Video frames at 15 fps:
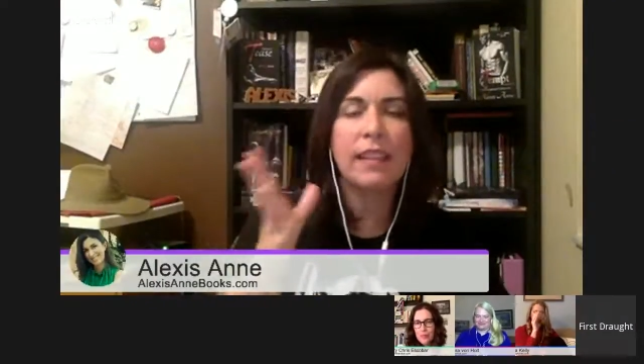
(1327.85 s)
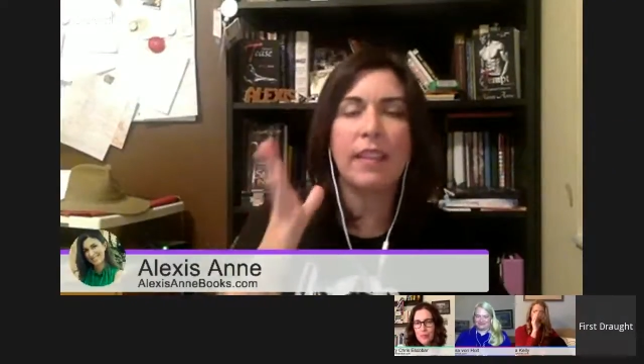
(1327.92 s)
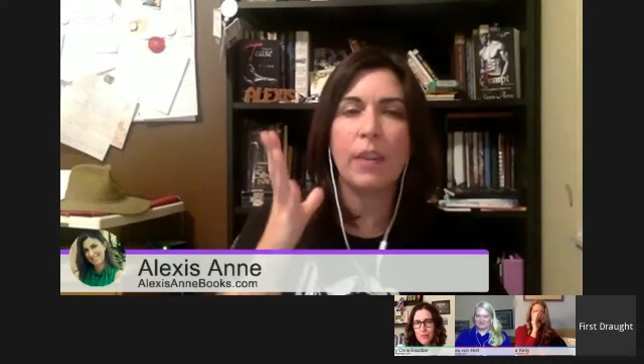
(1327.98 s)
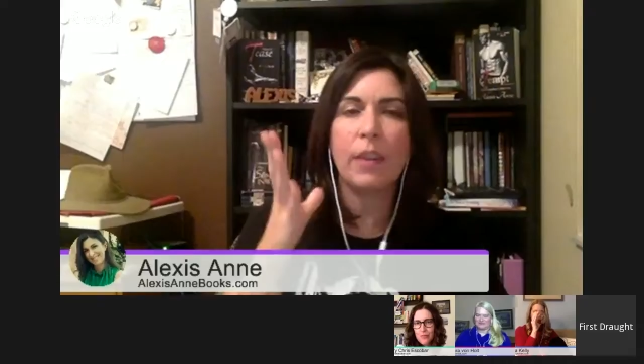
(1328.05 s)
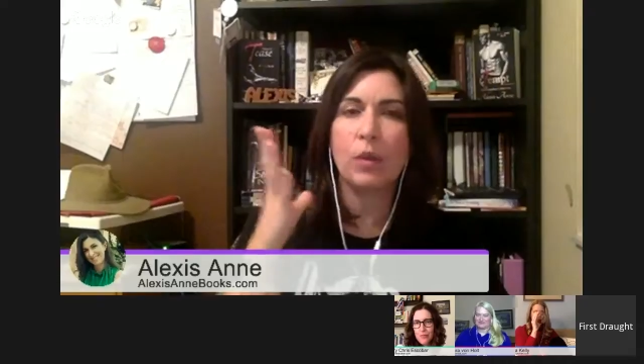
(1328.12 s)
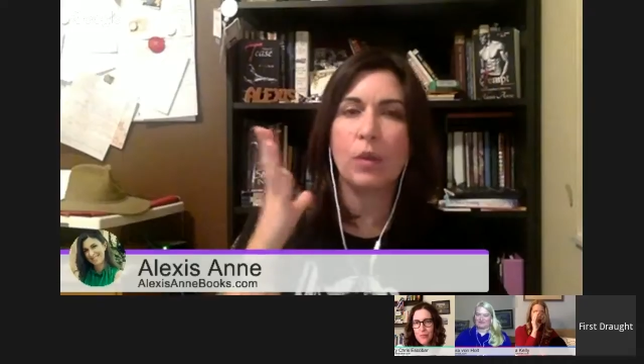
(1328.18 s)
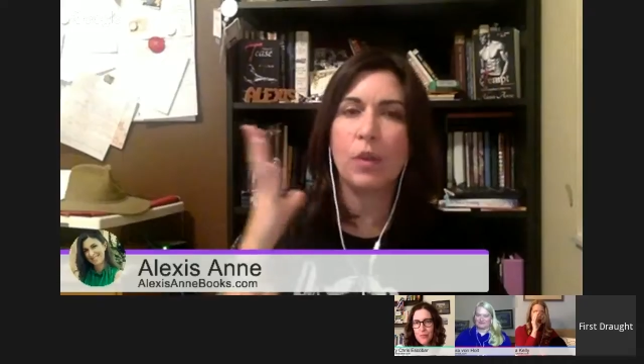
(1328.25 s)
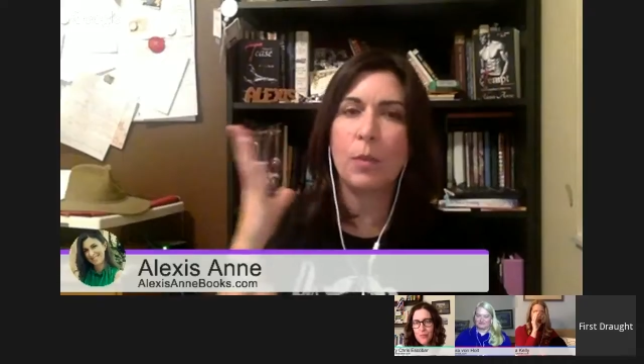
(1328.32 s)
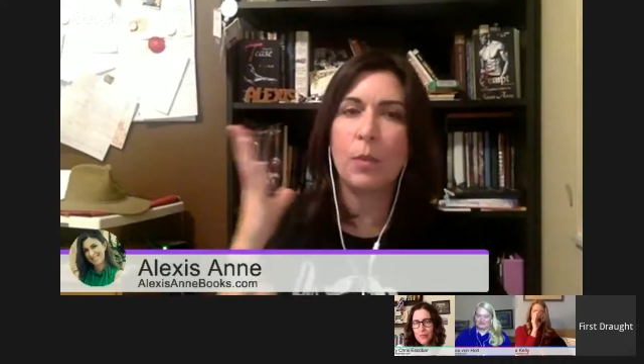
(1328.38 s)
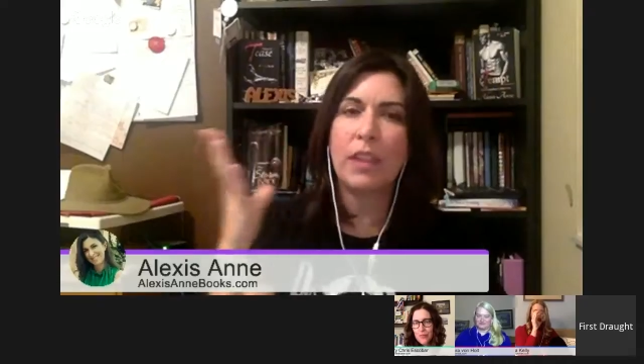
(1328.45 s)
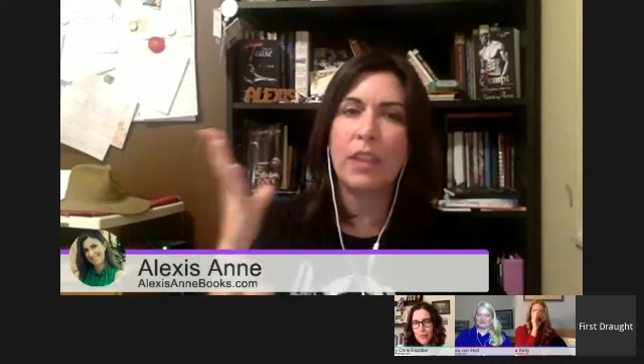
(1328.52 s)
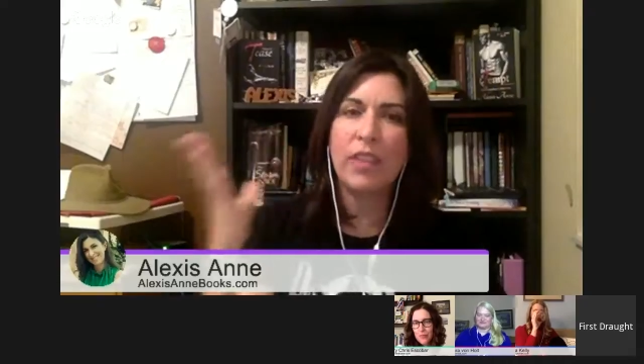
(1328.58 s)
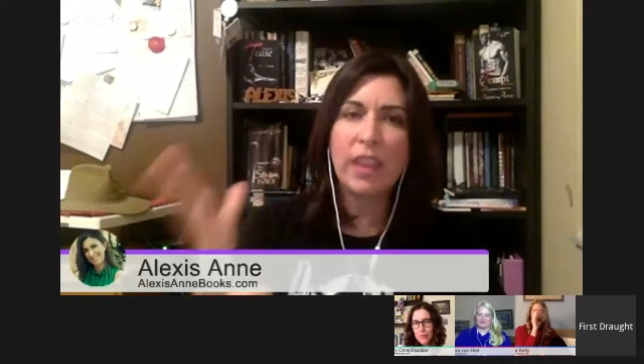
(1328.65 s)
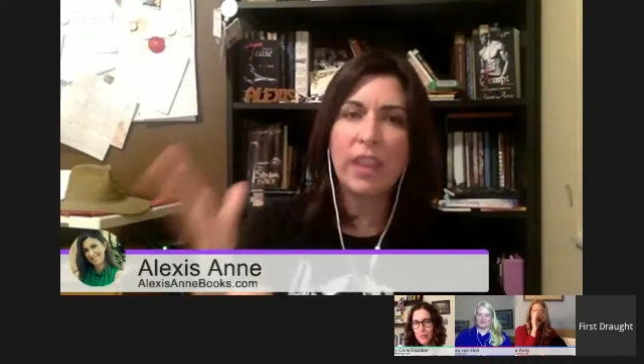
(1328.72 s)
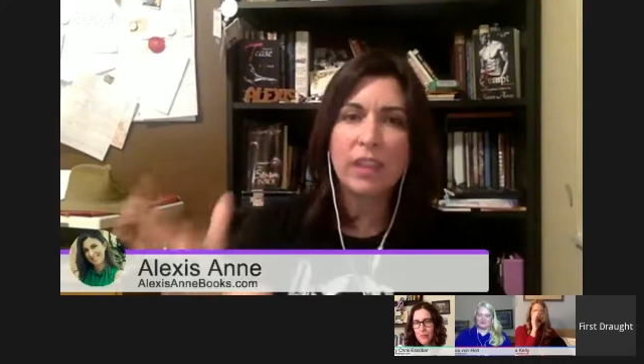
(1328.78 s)
and there were so many
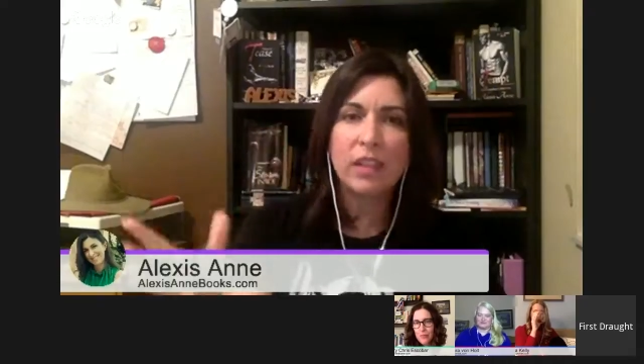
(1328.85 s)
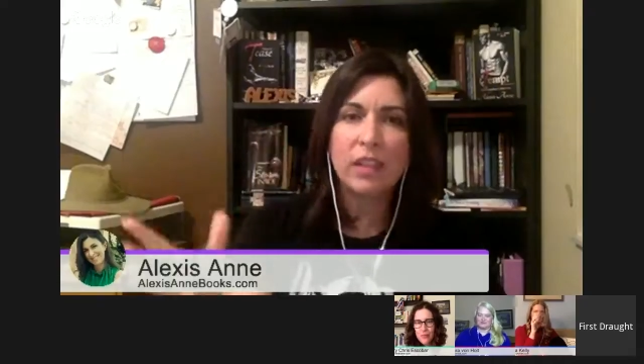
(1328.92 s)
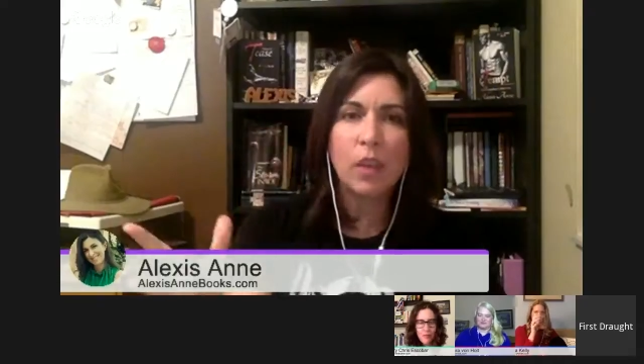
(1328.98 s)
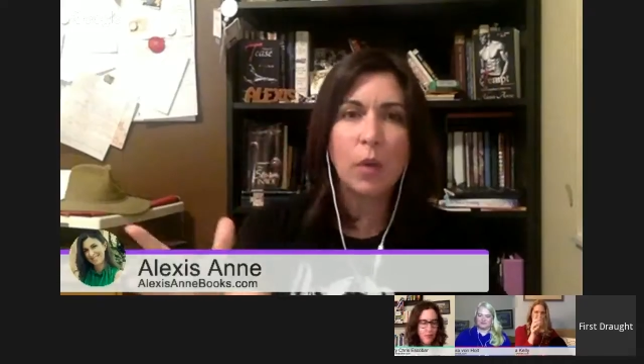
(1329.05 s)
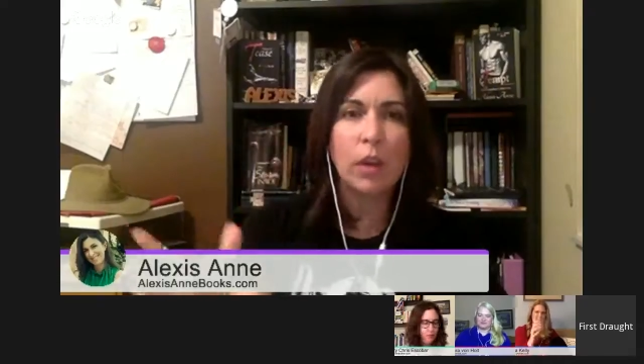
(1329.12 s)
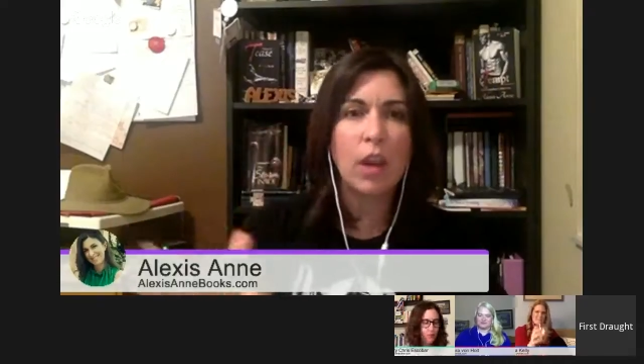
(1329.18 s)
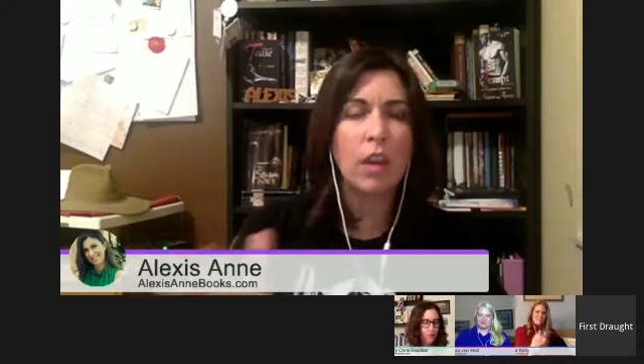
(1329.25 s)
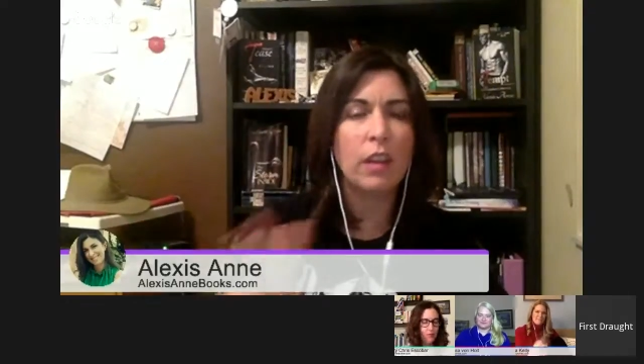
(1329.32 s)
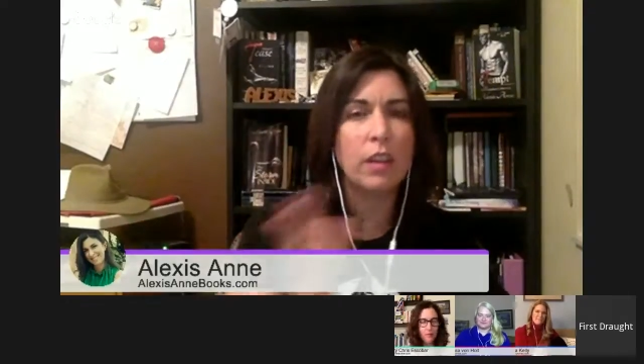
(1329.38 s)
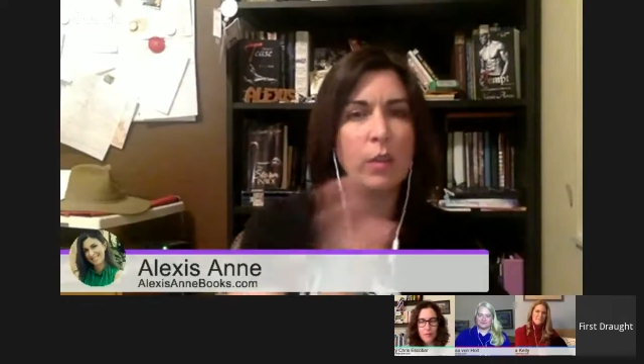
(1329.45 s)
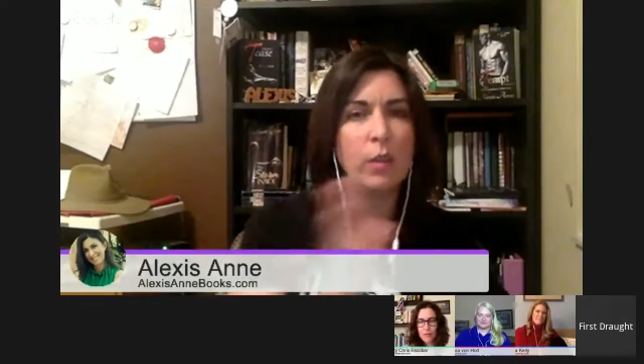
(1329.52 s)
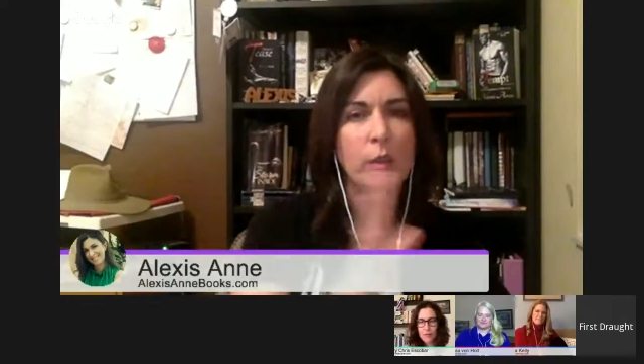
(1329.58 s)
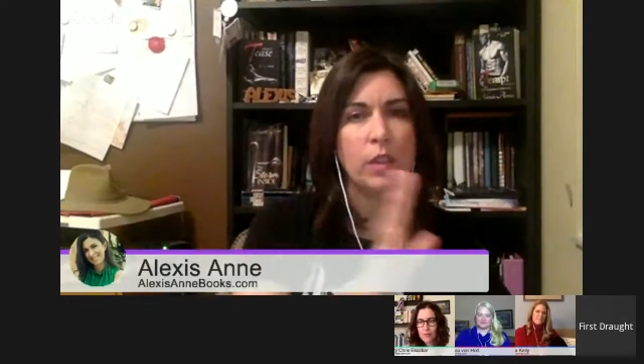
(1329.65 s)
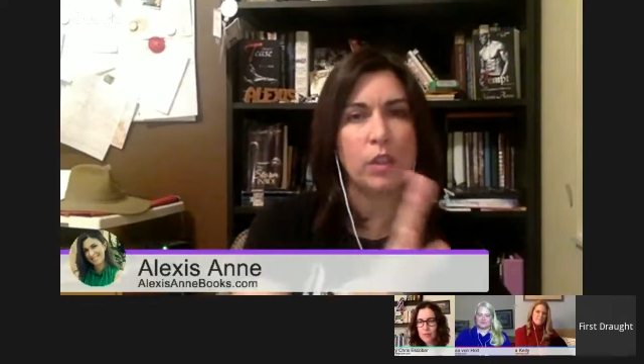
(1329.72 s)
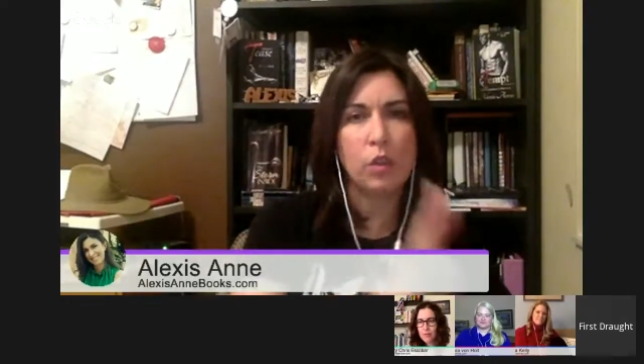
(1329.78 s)
things going on, and it
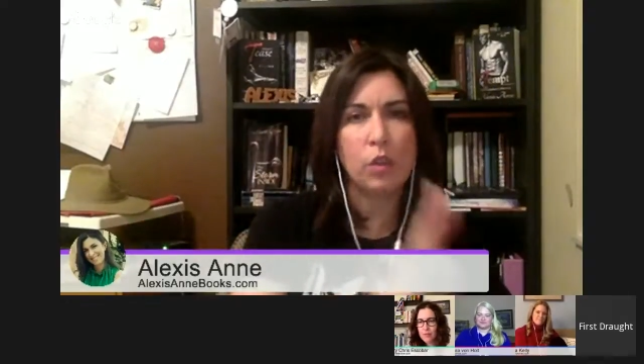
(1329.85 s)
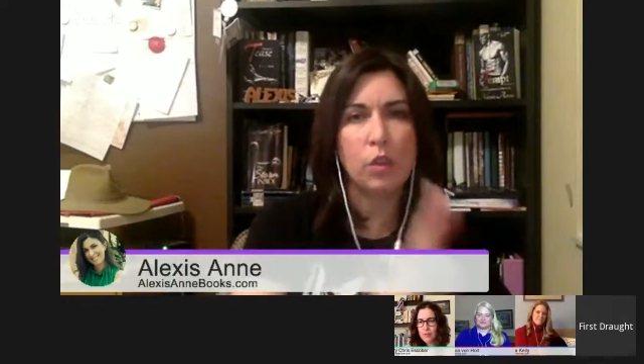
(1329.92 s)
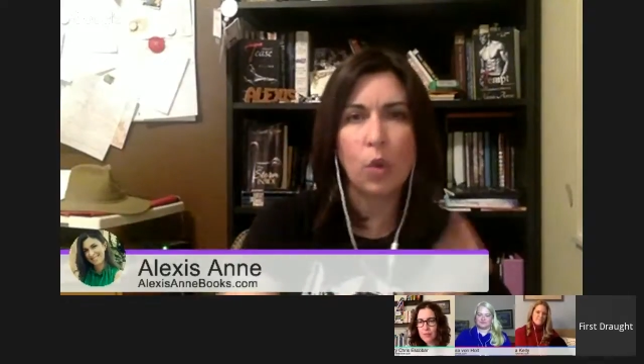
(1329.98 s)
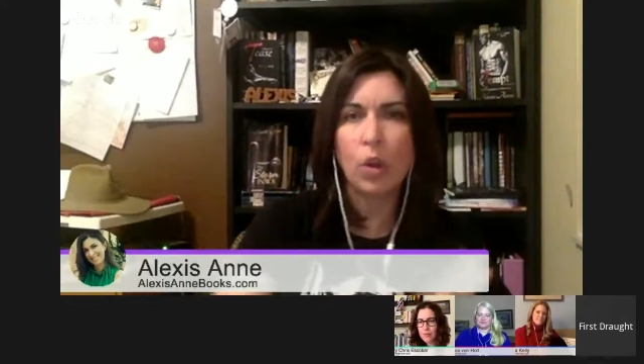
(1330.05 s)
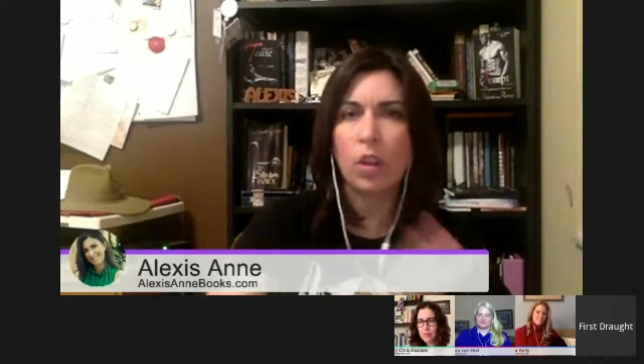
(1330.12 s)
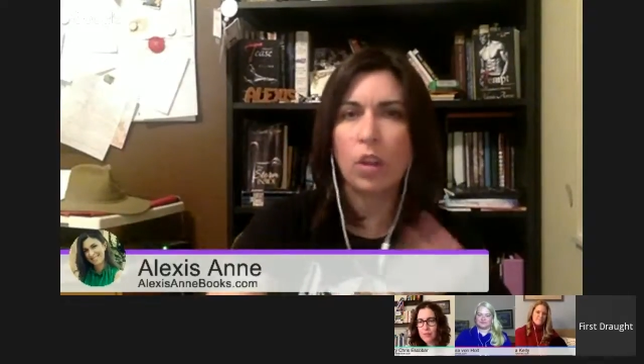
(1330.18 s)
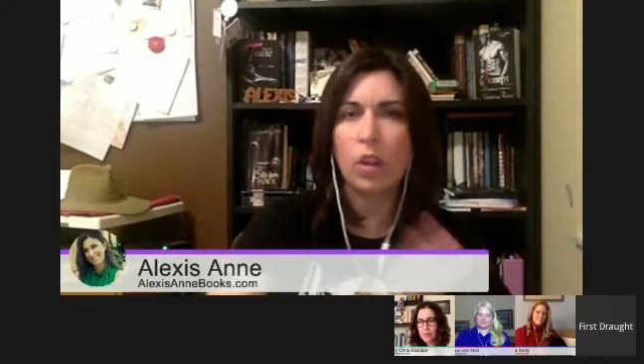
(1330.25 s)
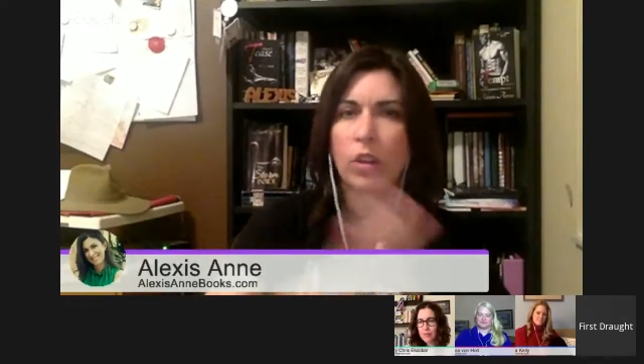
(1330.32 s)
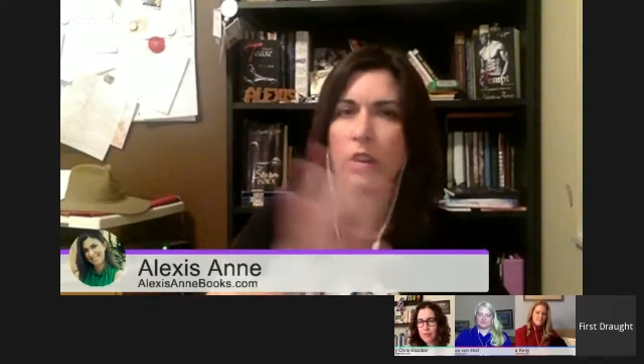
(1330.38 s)
was historical,